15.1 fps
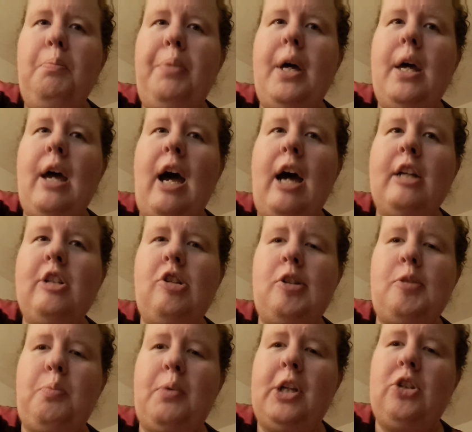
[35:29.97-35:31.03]
But I
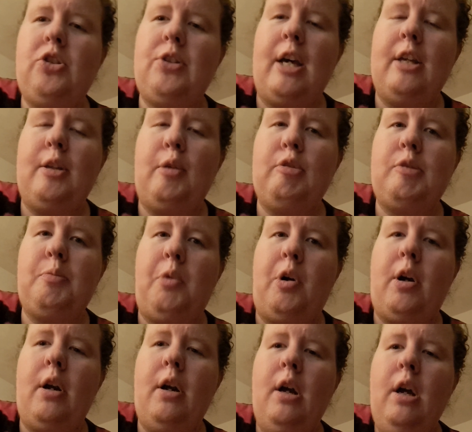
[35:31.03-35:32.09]
just wish that there was
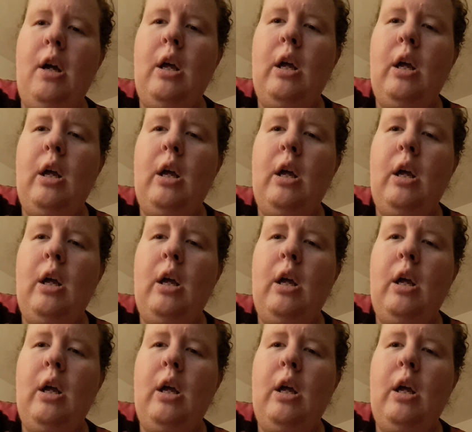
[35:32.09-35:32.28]
more